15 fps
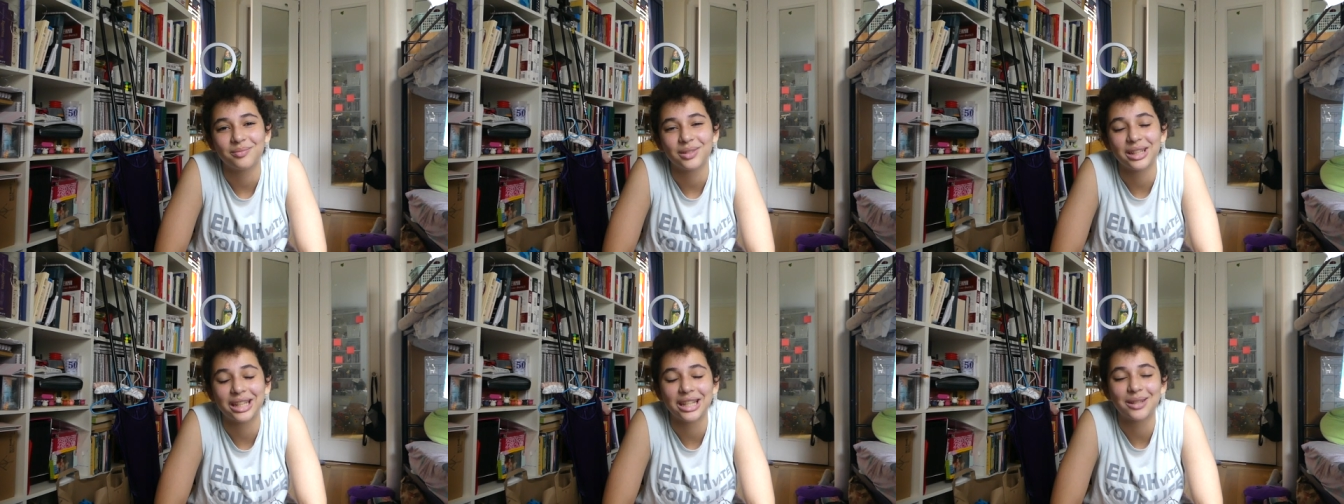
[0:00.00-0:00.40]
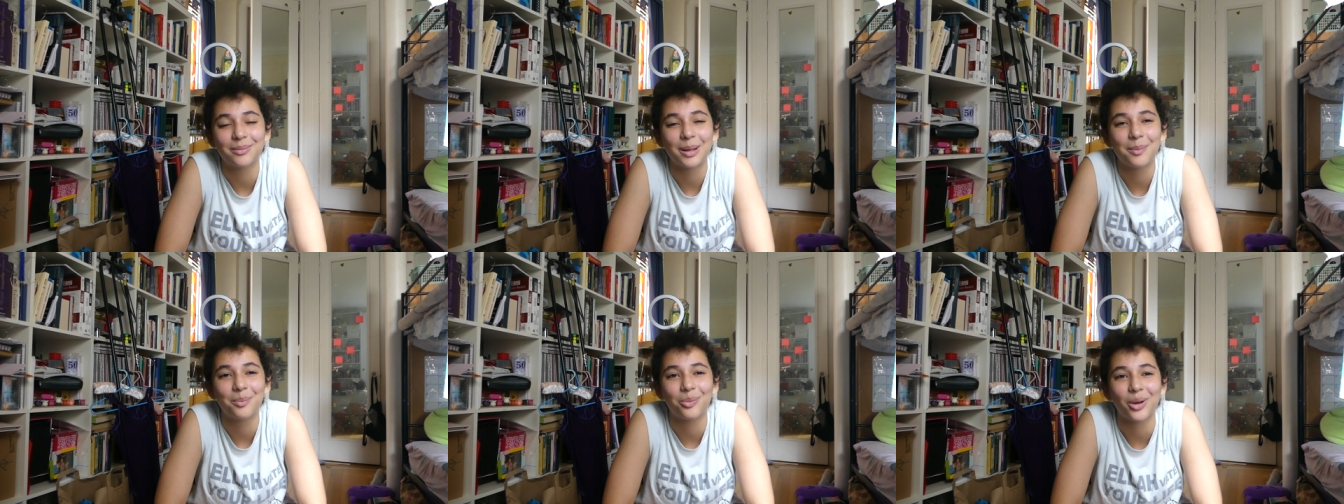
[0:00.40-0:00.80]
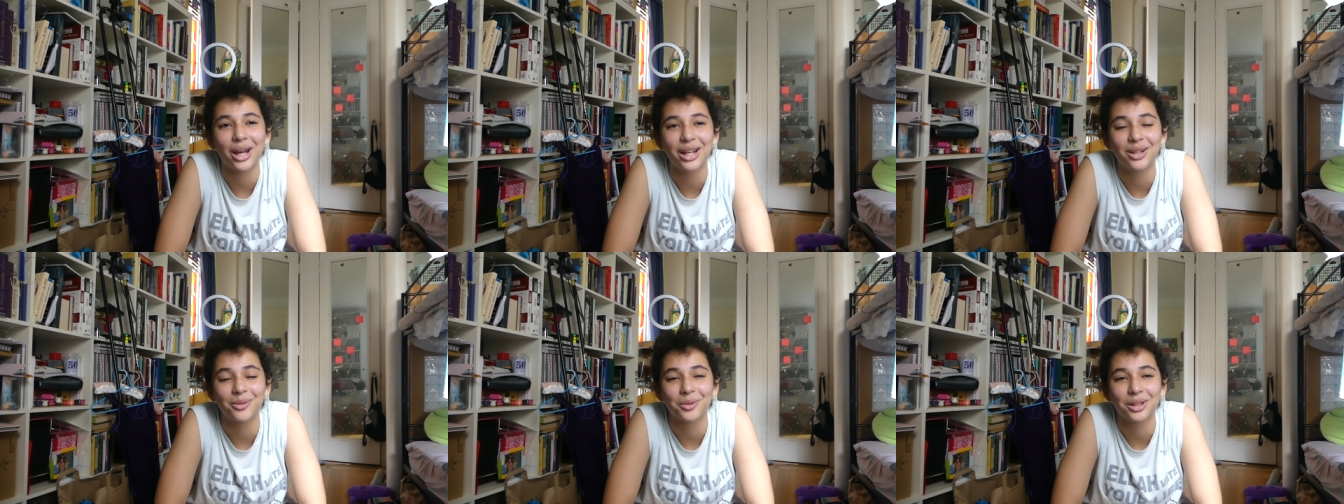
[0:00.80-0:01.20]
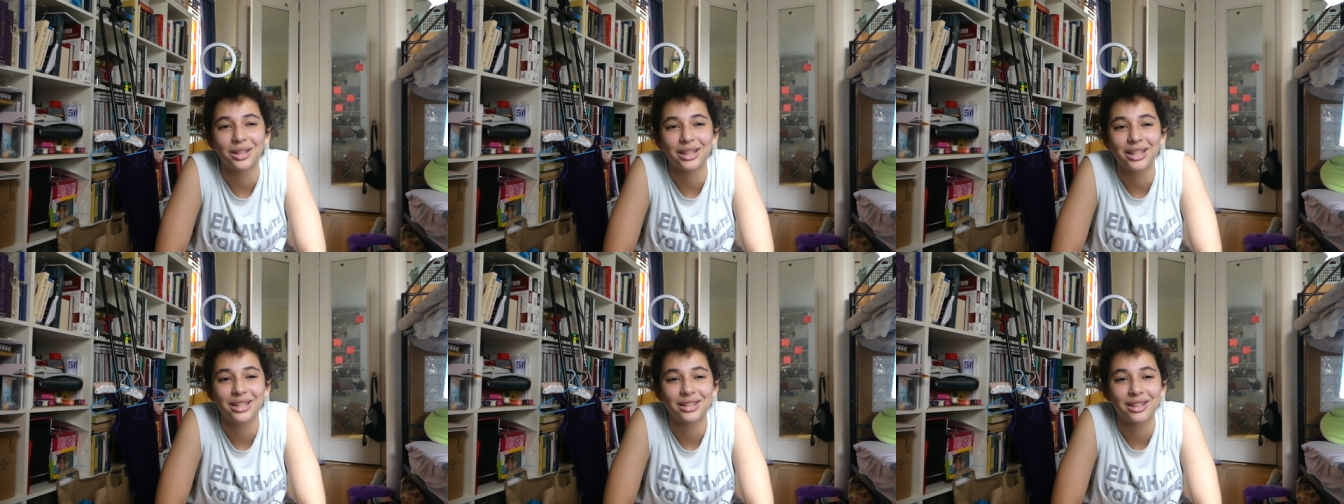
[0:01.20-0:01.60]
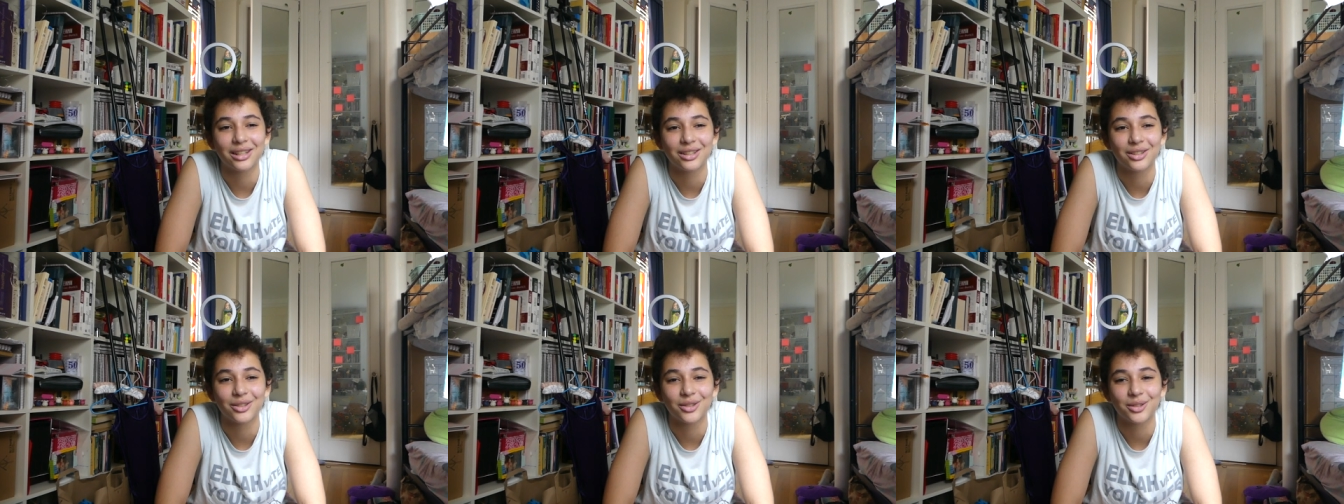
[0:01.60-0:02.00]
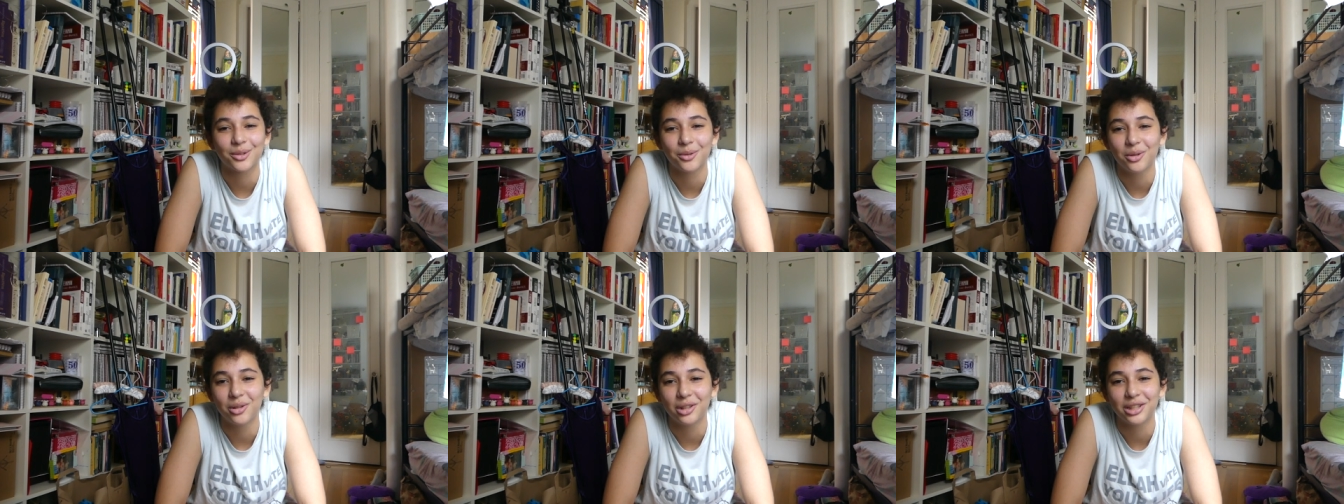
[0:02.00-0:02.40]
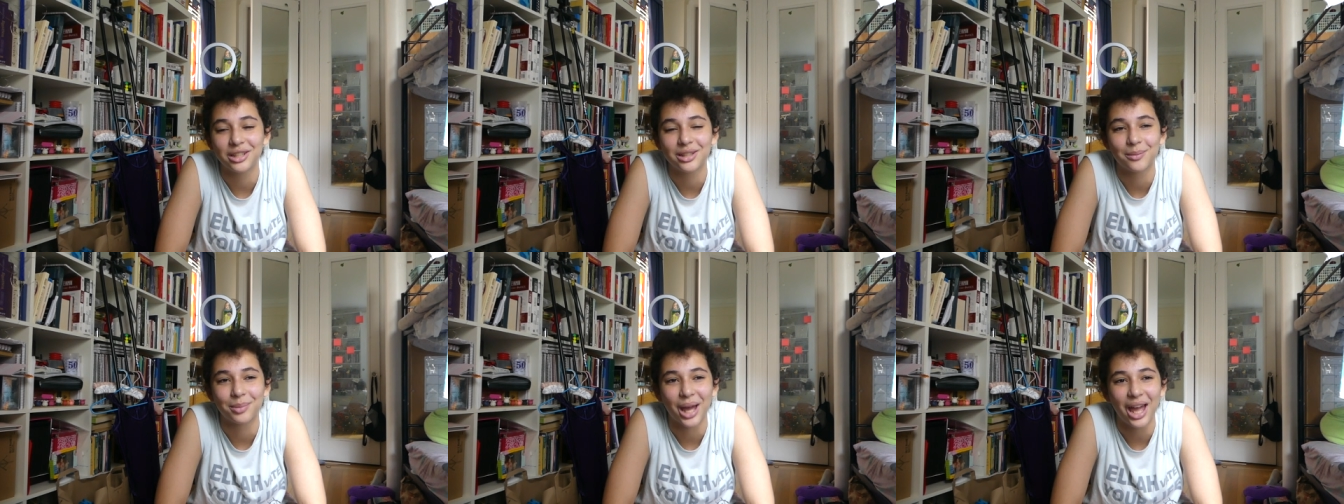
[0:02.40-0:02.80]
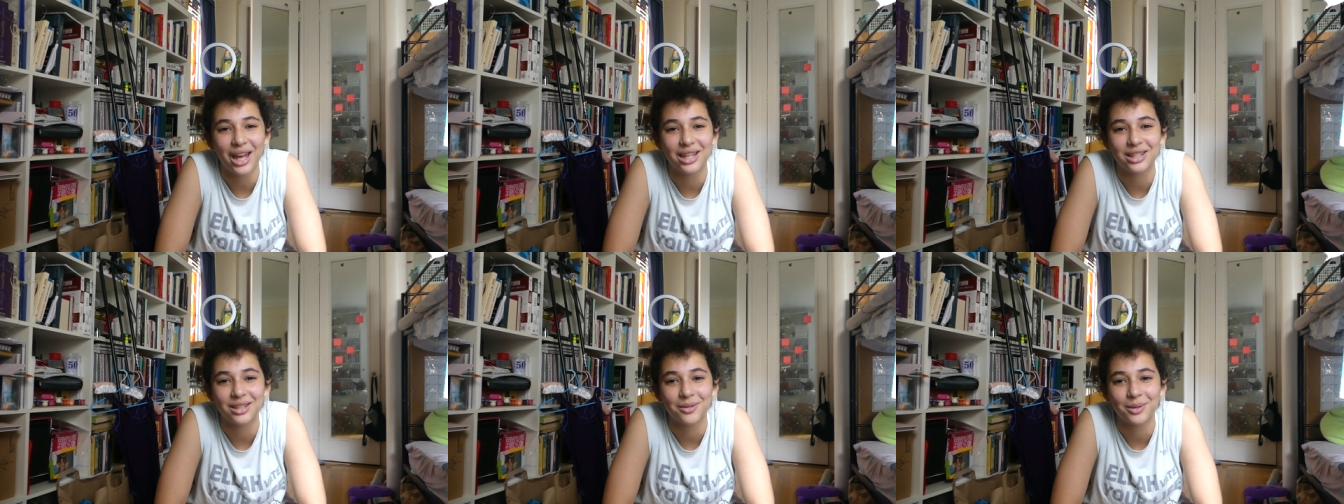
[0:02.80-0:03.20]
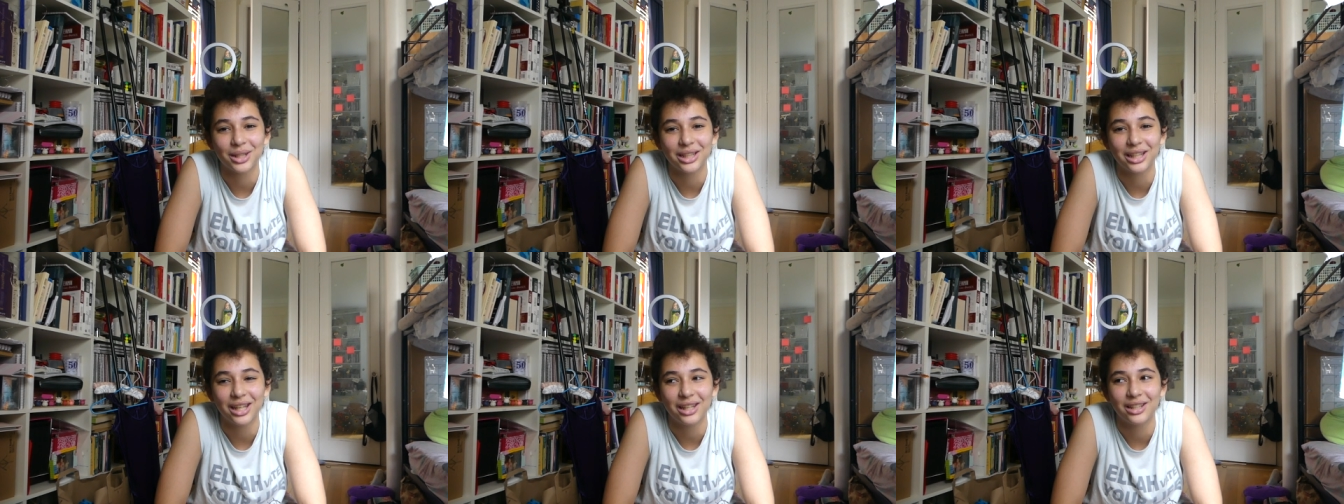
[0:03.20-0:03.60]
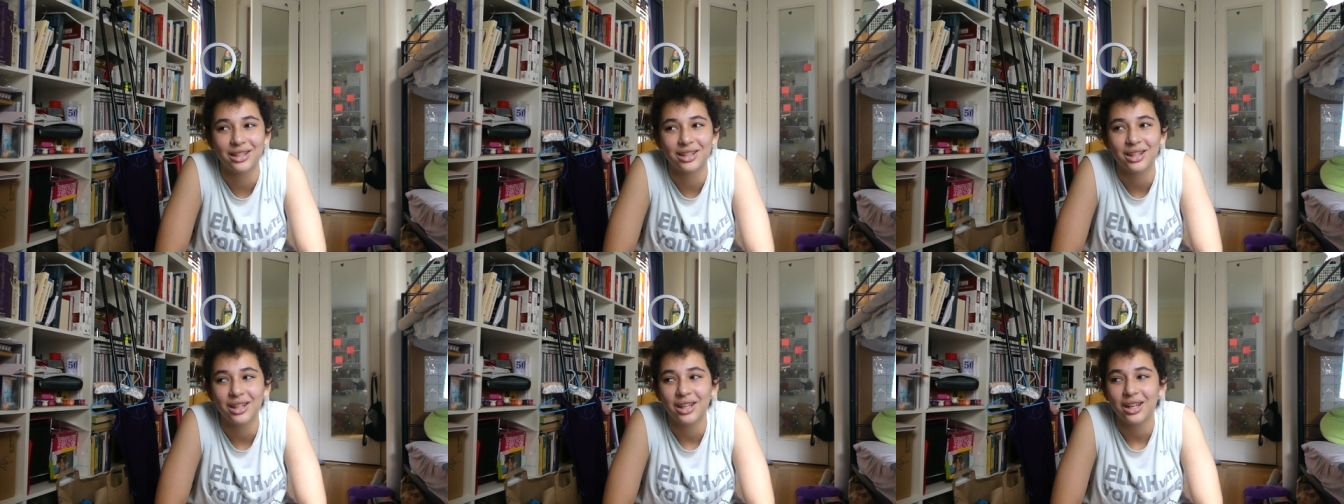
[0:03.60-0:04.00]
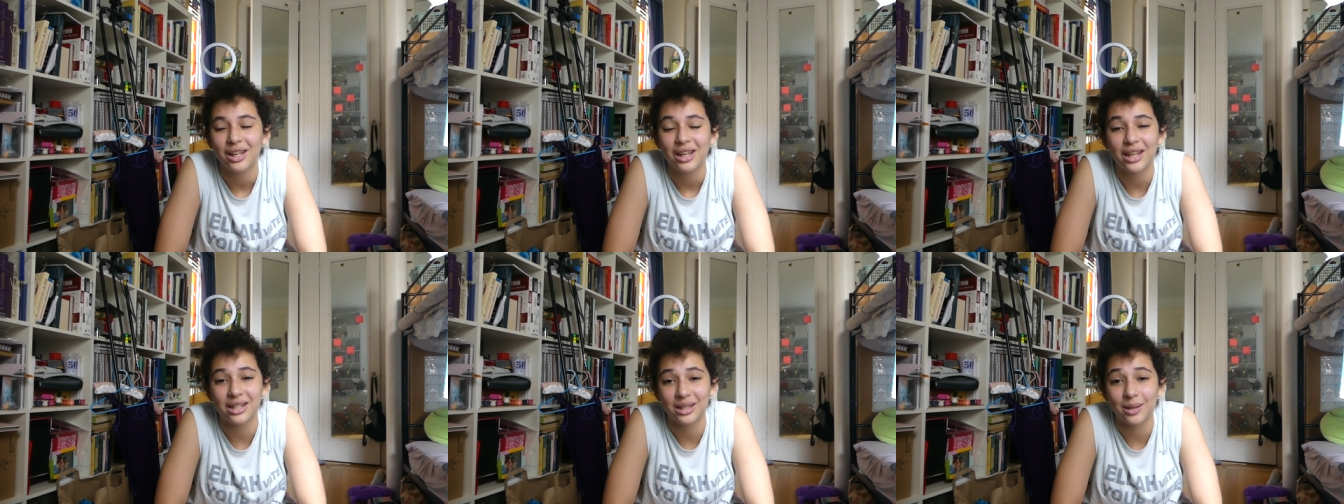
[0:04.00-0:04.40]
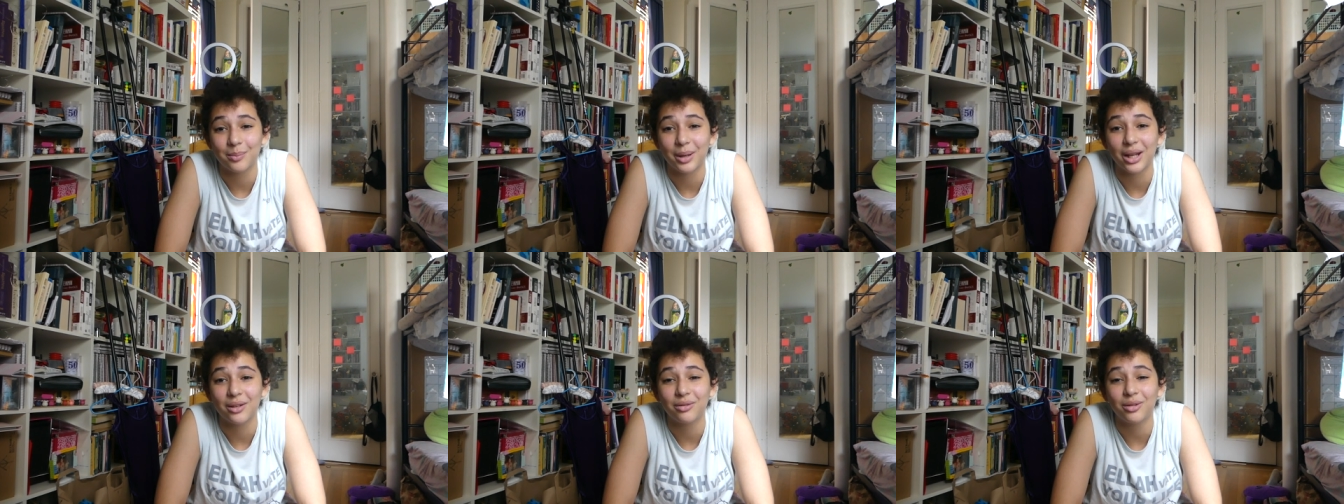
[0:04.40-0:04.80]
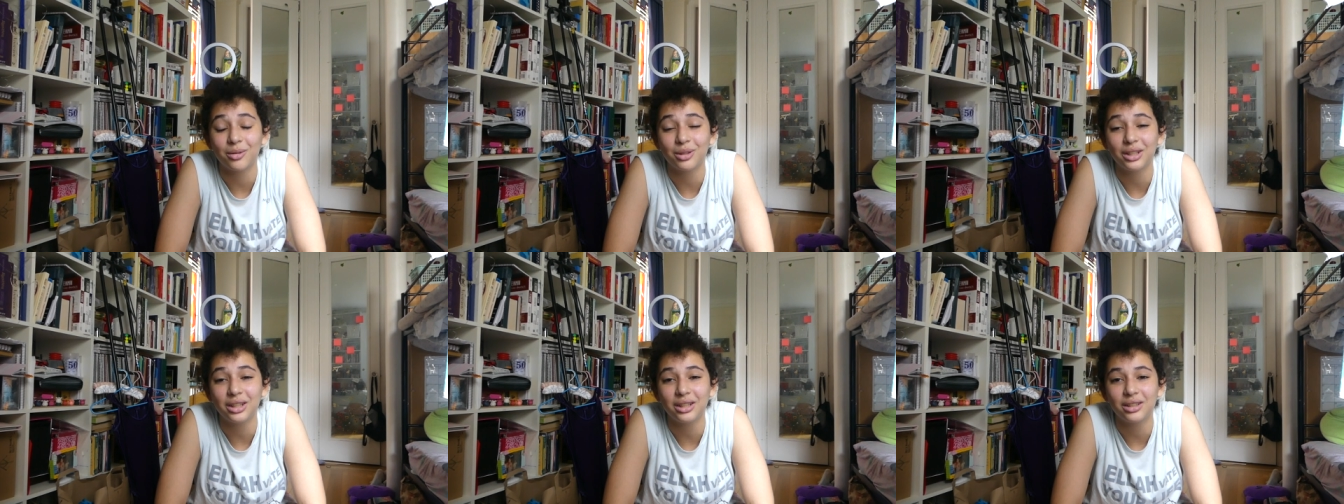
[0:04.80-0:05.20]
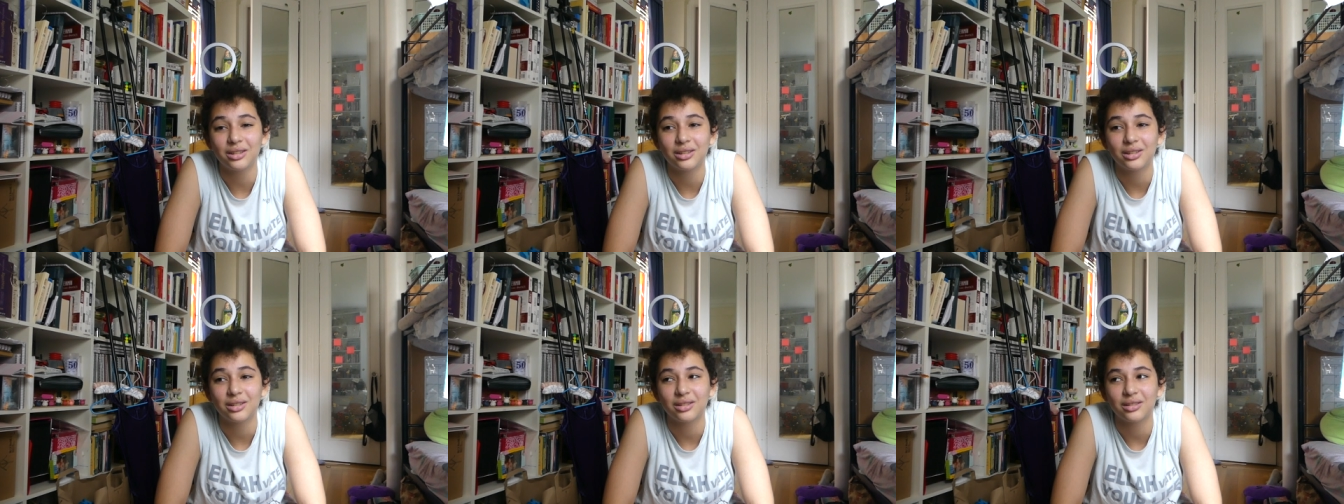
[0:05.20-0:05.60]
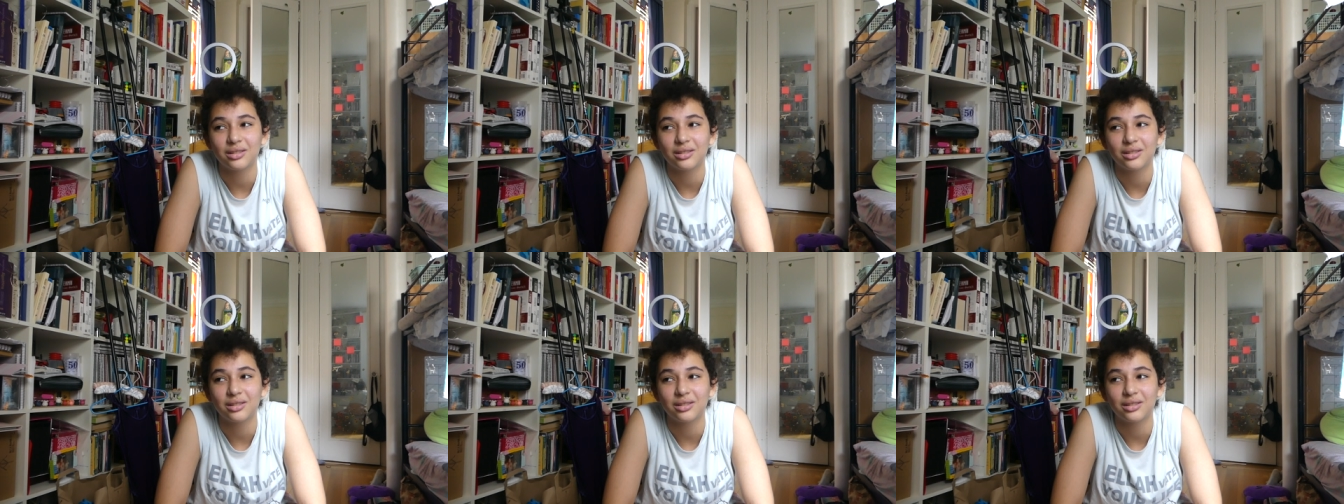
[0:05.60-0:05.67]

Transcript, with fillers: It gives my brain a release that isn't school. It's the past. It really is. Is it a painful release?